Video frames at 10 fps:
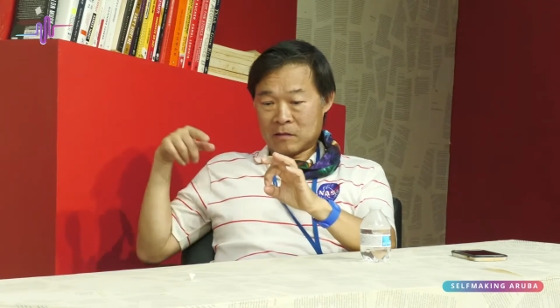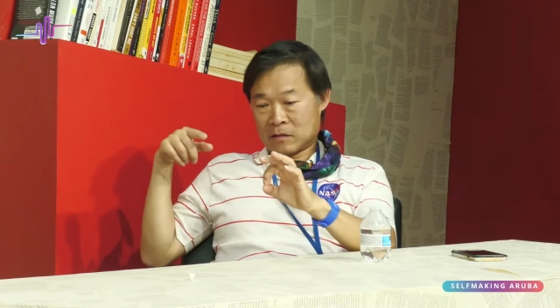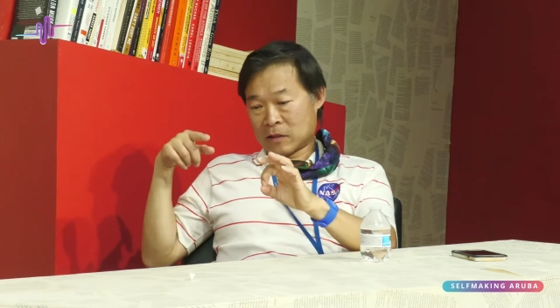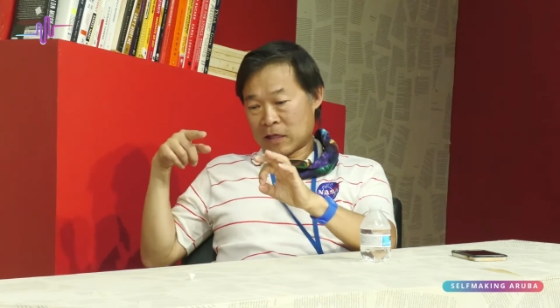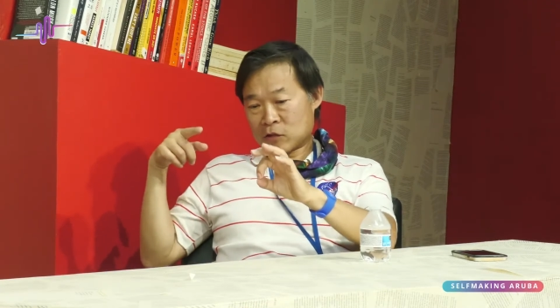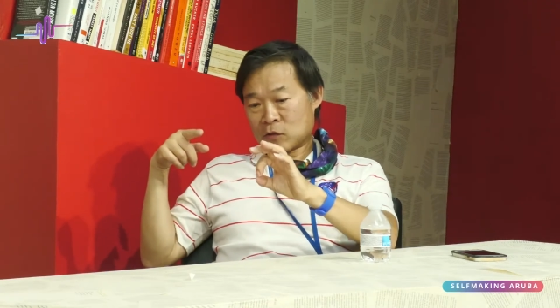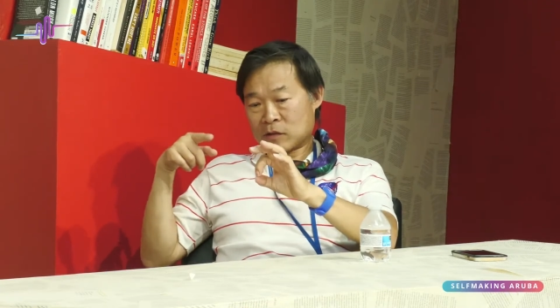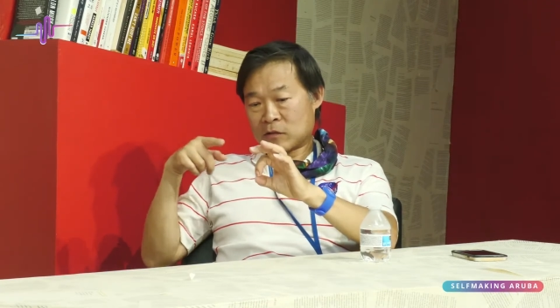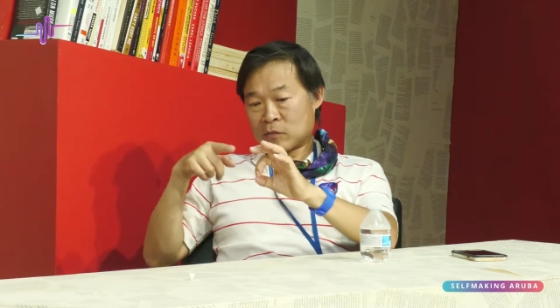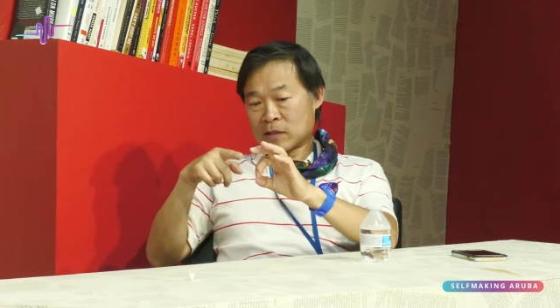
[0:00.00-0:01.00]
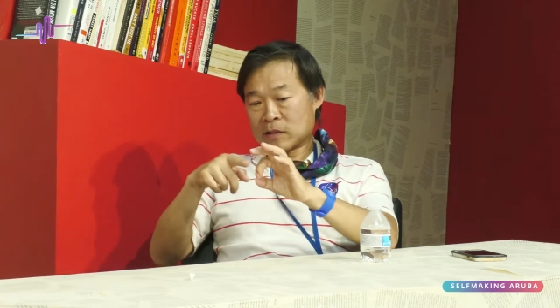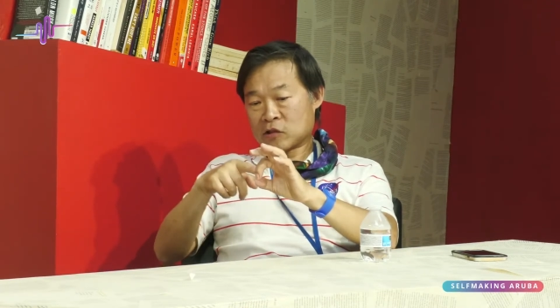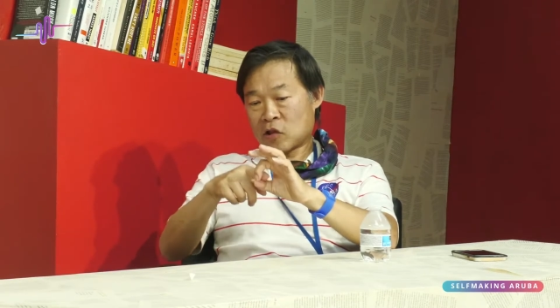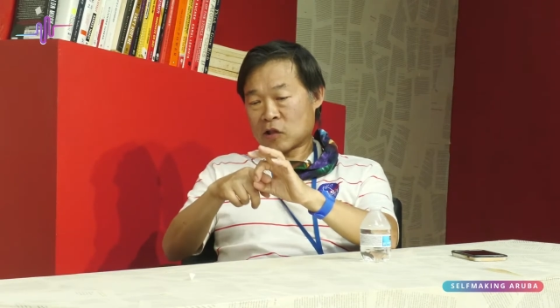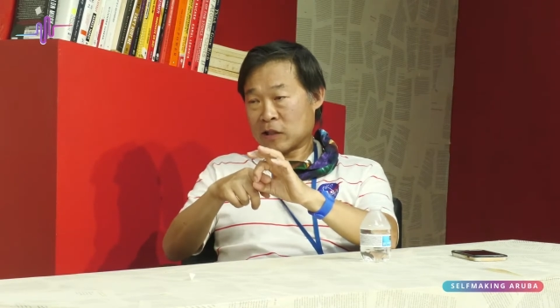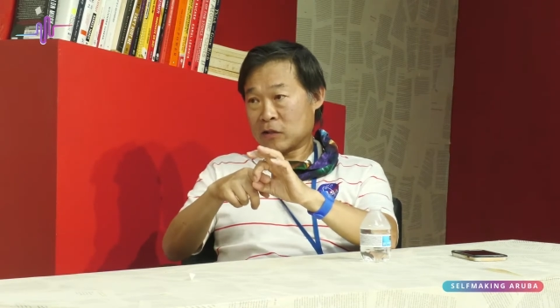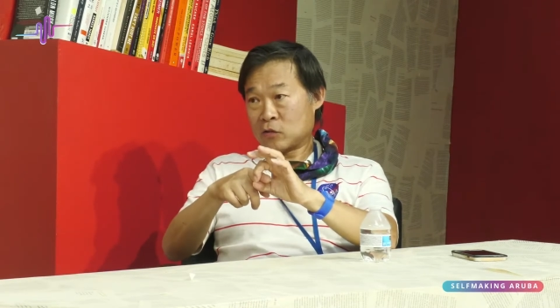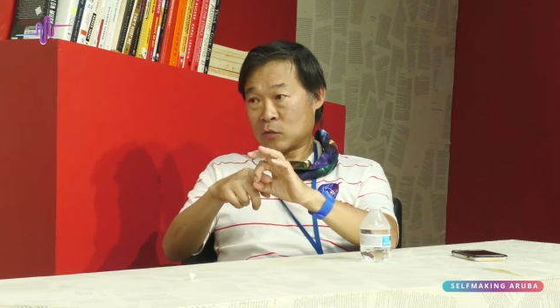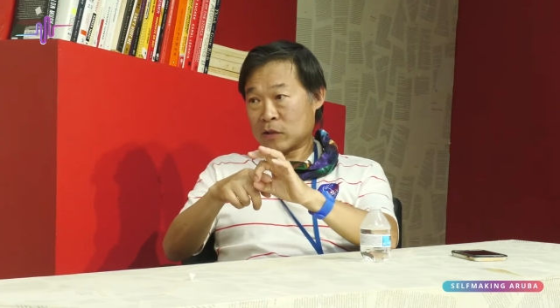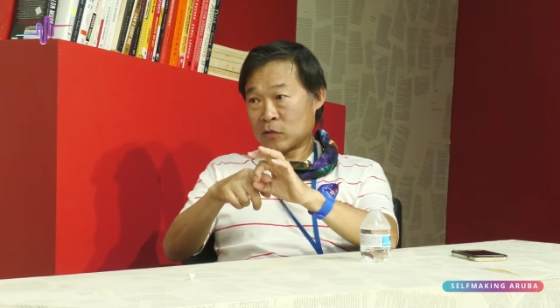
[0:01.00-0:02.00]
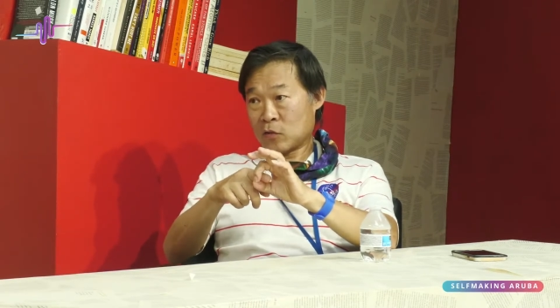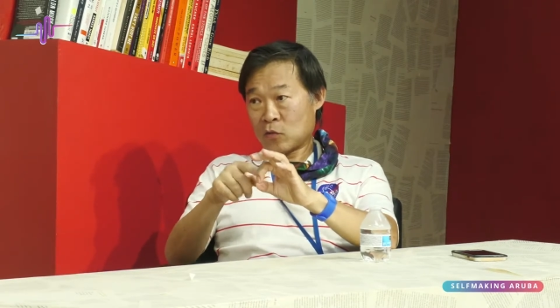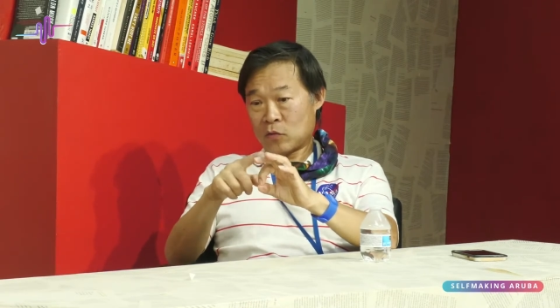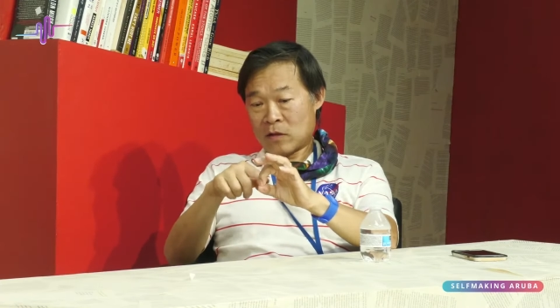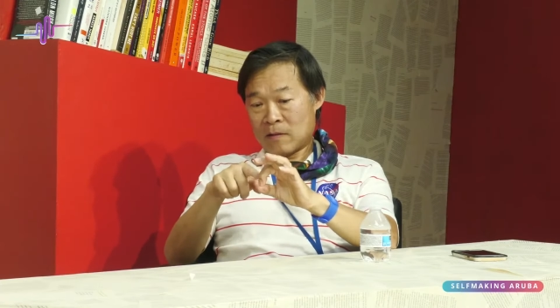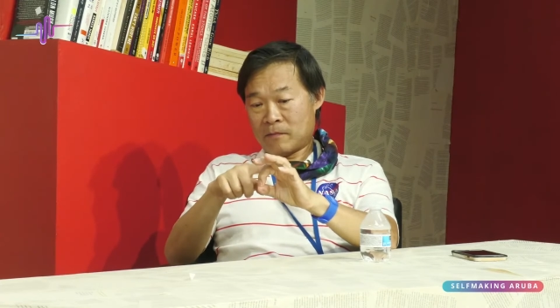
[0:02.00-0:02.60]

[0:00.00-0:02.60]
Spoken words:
The astronaut threads the socket into this hole,